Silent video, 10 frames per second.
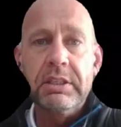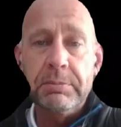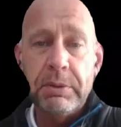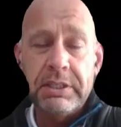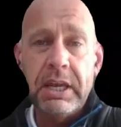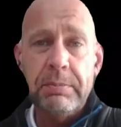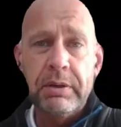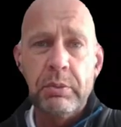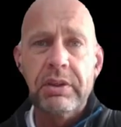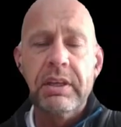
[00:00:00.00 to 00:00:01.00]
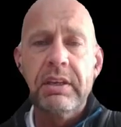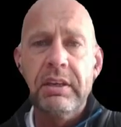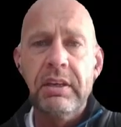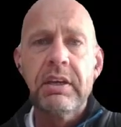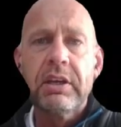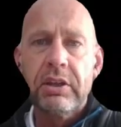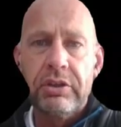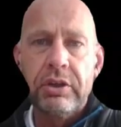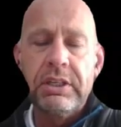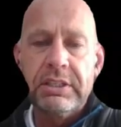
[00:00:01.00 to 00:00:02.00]
This must happen within
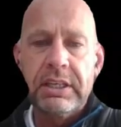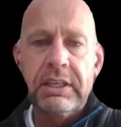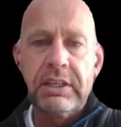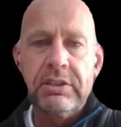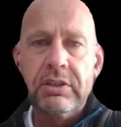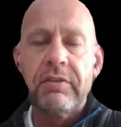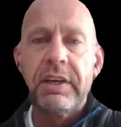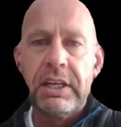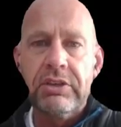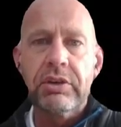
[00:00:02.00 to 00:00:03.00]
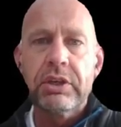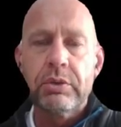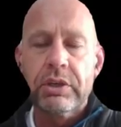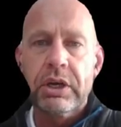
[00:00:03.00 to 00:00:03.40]
30 seconds of entering your